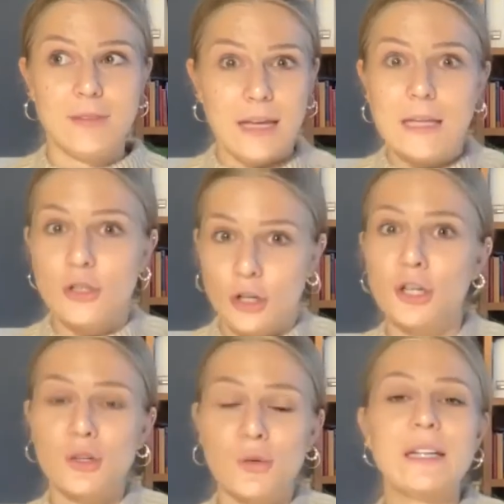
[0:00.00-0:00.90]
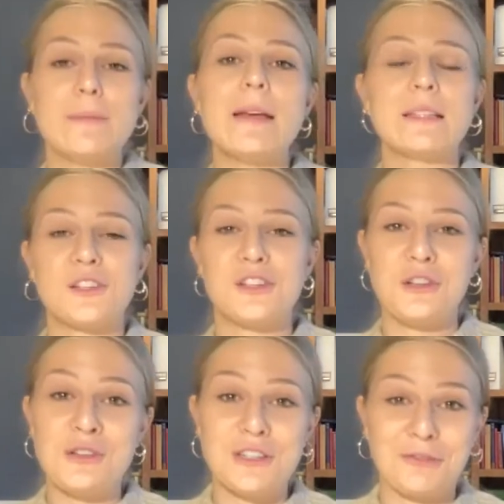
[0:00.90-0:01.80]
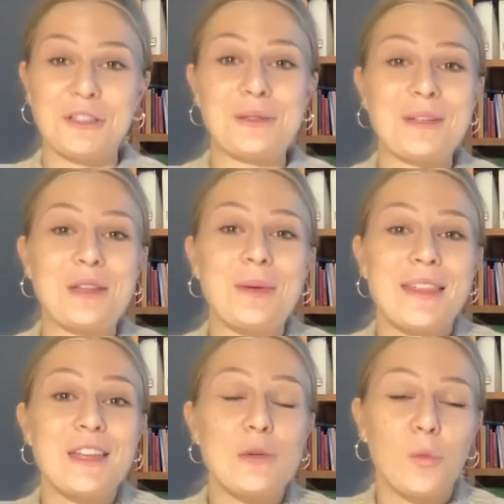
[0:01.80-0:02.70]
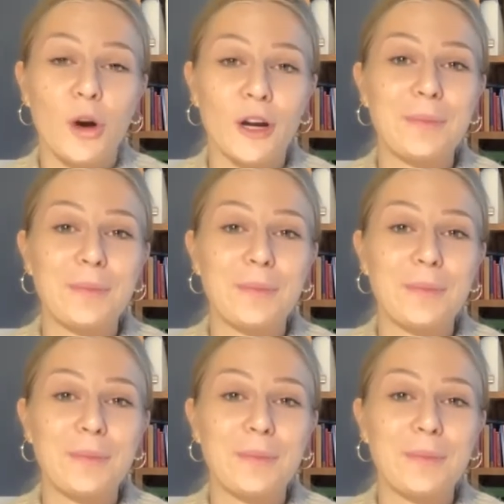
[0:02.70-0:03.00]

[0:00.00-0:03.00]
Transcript: in turn going to make such a huge difference with the way that you work,